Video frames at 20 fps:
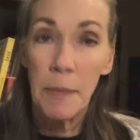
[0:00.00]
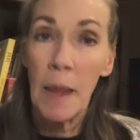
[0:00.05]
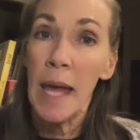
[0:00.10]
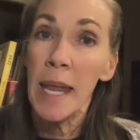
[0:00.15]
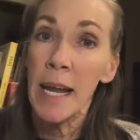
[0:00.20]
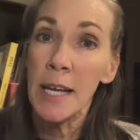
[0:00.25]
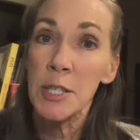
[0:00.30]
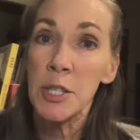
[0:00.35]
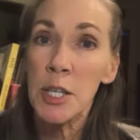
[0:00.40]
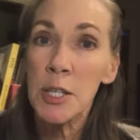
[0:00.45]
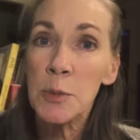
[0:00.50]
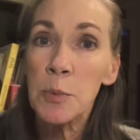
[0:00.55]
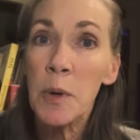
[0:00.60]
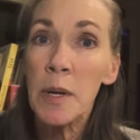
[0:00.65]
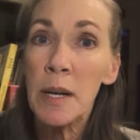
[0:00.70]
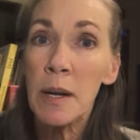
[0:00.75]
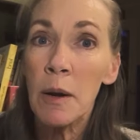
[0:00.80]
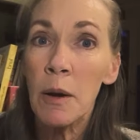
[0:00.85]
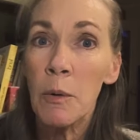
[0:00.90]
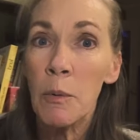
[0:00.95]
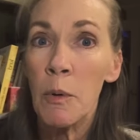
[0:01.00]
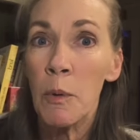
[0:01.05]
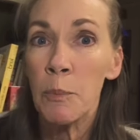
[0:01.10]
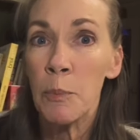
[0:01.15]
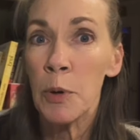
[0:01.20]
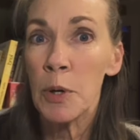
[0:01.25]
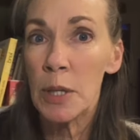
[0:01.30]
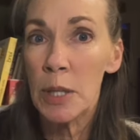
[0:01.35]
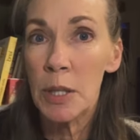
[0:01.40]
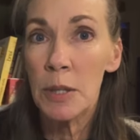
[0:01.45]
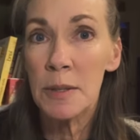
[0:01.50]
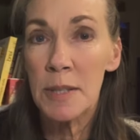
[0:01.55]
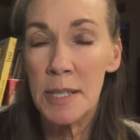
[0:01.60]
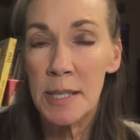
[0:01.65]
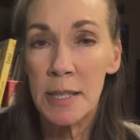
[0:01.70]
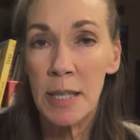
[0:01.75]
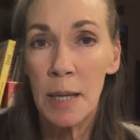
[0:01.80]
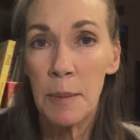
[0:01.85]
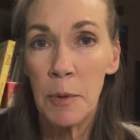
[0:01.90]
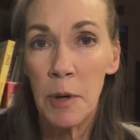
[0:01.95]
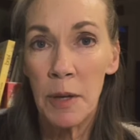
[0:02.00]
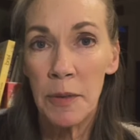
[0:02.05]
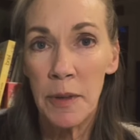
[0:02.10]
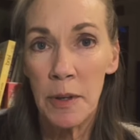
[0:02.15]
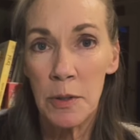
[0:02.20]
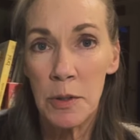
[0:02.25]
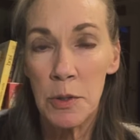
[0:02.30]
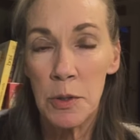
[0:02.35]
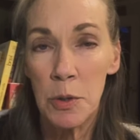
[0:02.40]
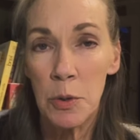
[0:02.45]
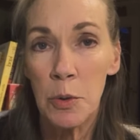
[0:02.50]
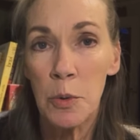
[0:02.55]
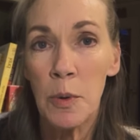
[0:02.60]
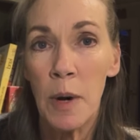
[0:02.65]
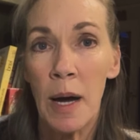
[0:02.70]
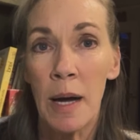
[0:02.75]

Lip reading: And I just want to put a little disclaimer out there too.